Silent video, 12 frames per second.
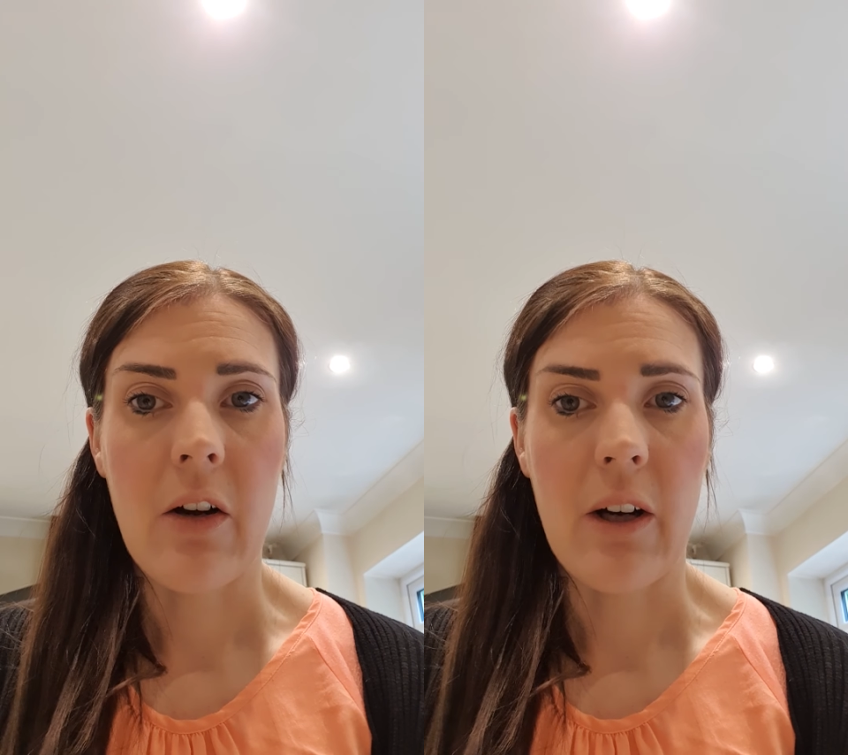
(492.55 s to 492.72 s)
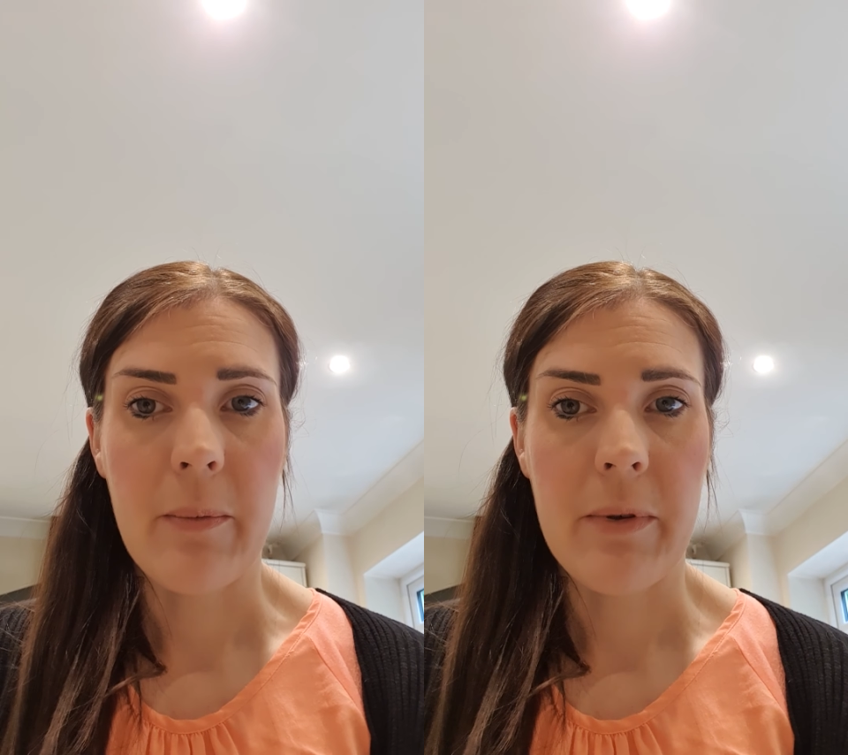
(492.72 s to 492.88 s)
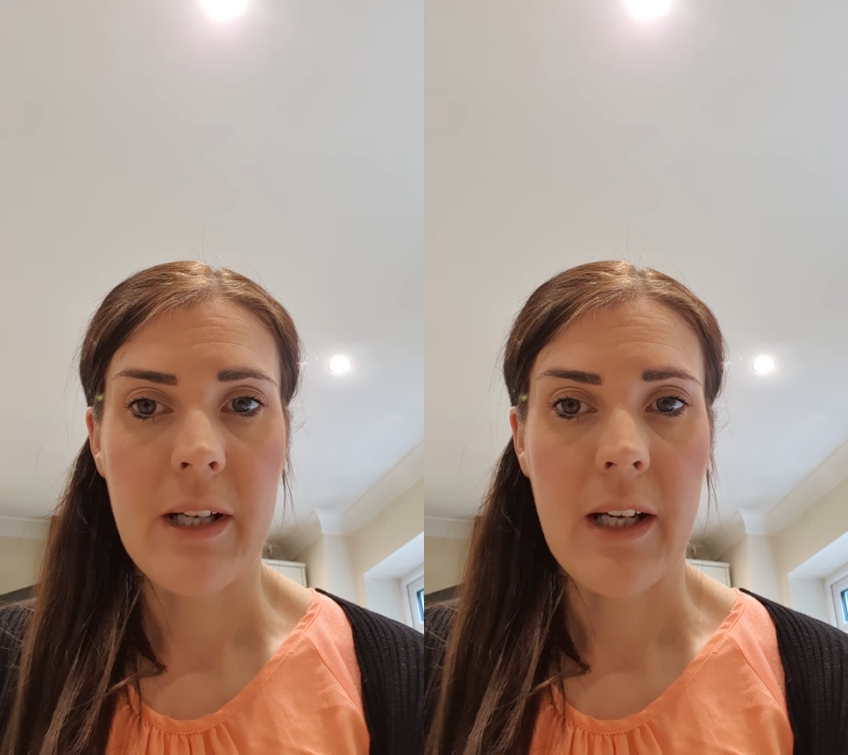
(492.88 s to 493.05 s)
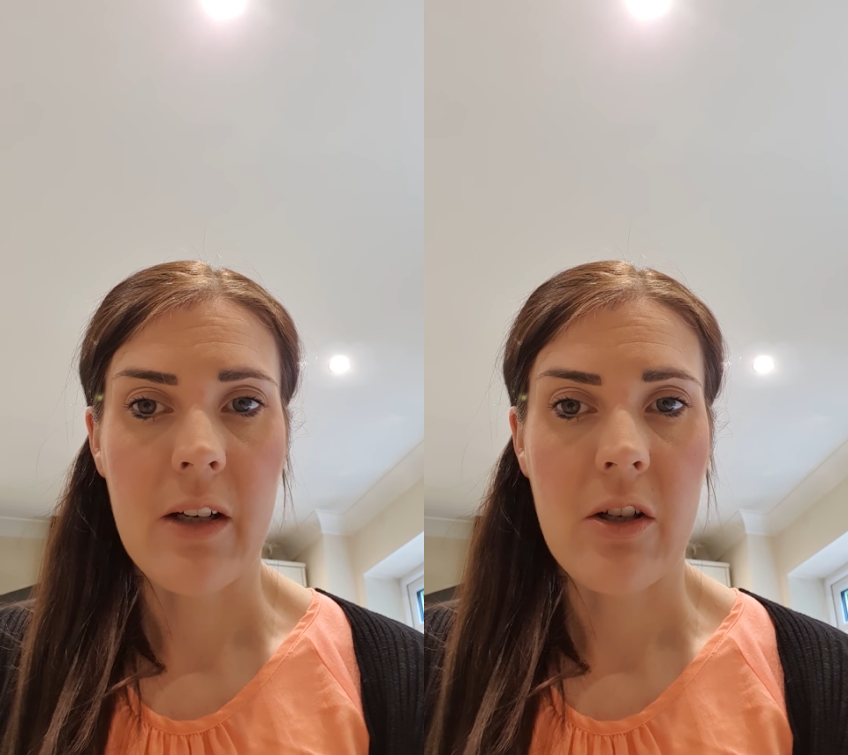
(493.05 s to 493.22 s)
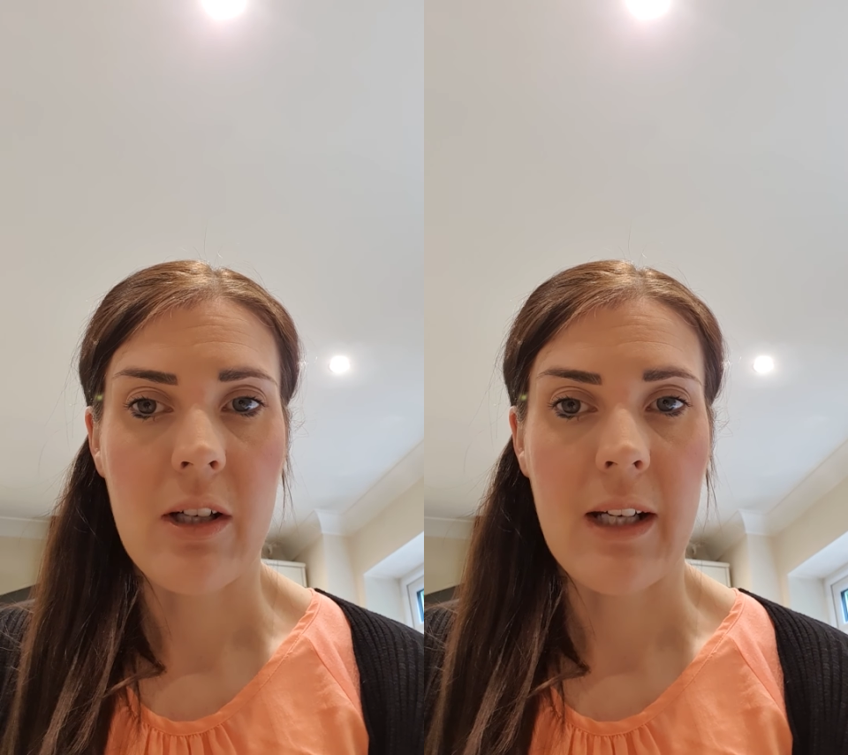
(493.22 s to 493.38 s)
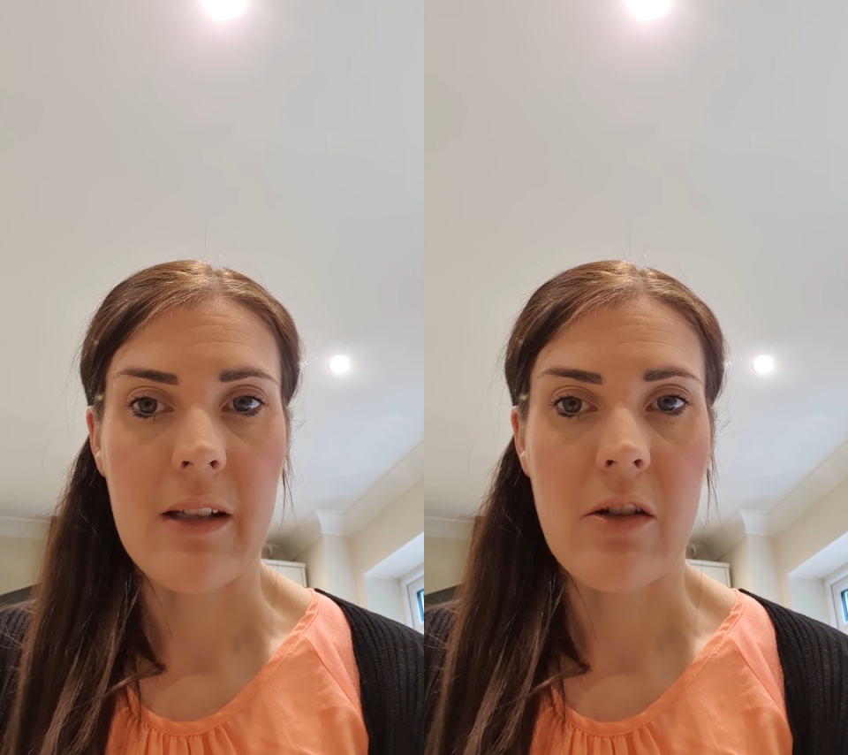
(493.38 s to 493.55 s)
eye
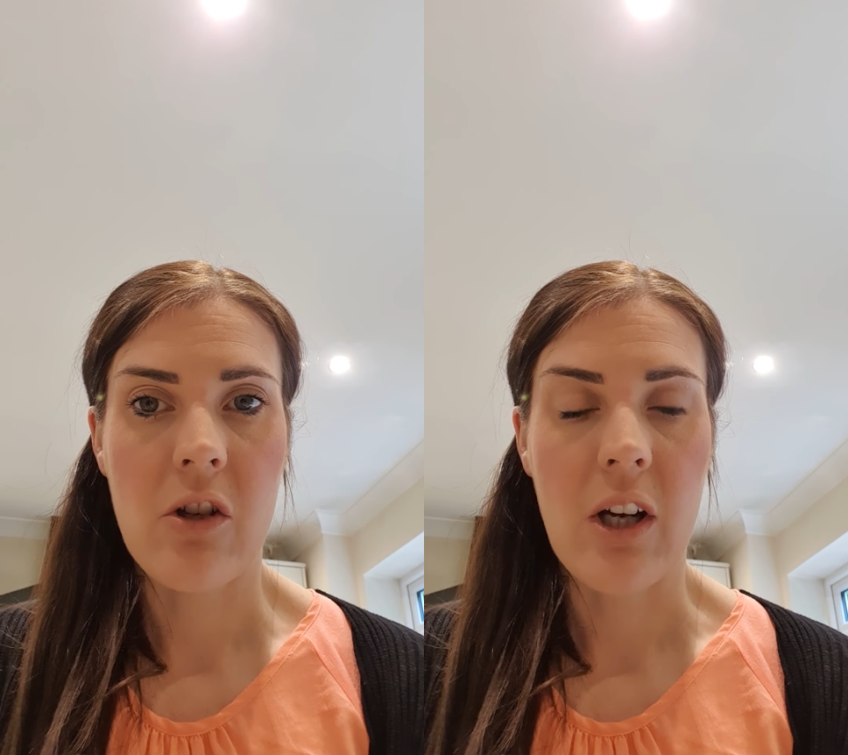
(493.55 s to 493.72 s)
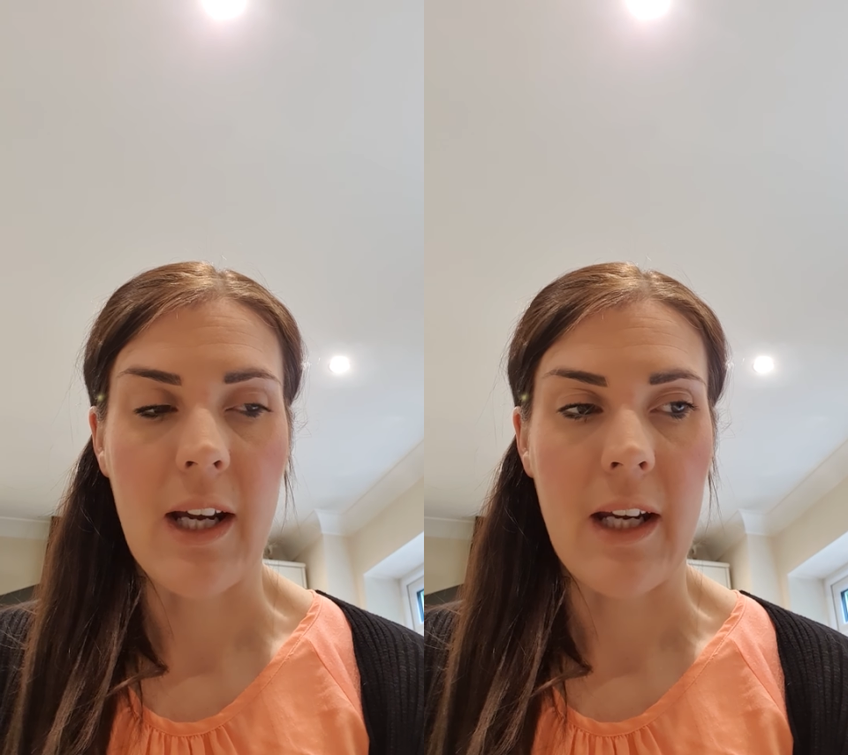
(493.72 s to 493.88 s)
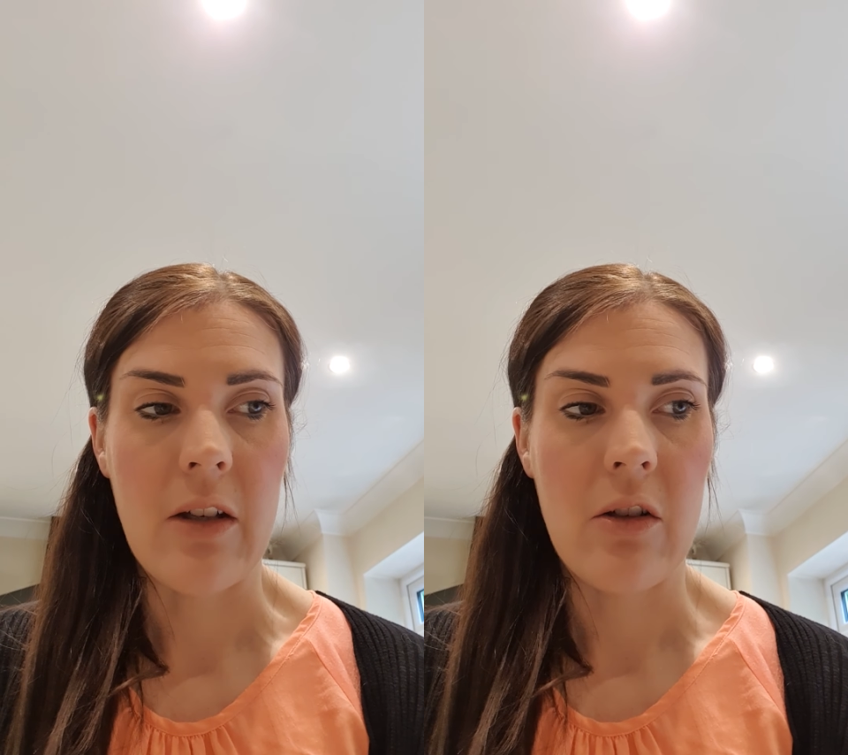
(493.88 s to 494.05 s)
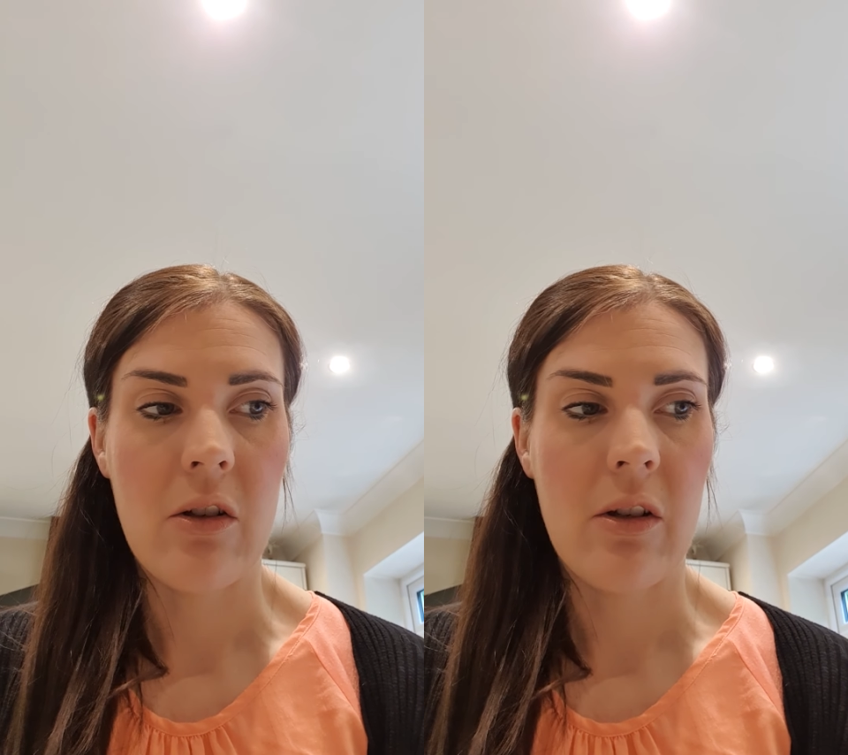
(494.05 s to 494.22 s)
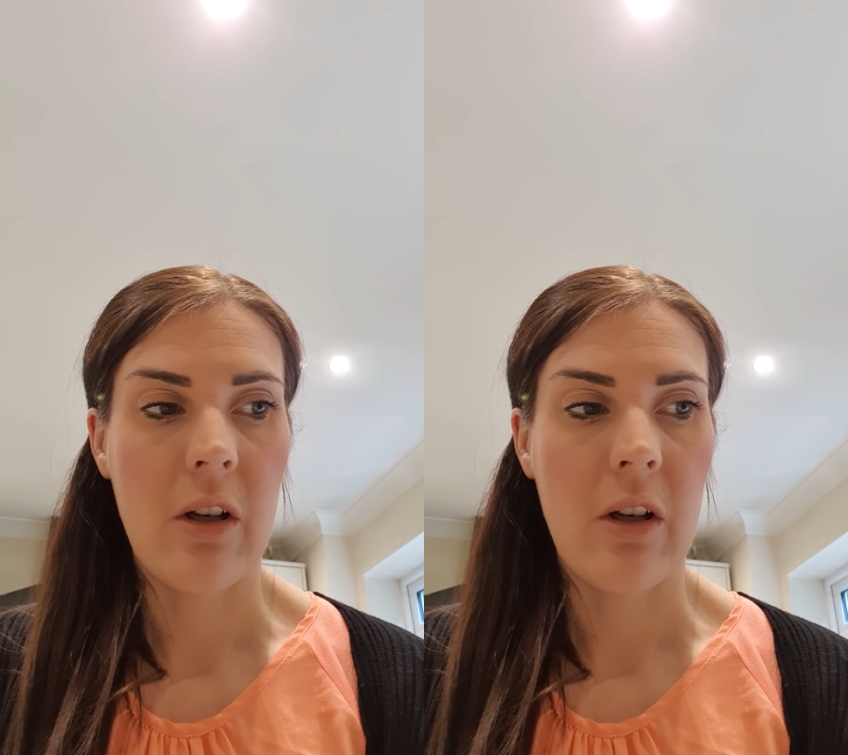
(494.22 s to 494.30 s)
protection has changed,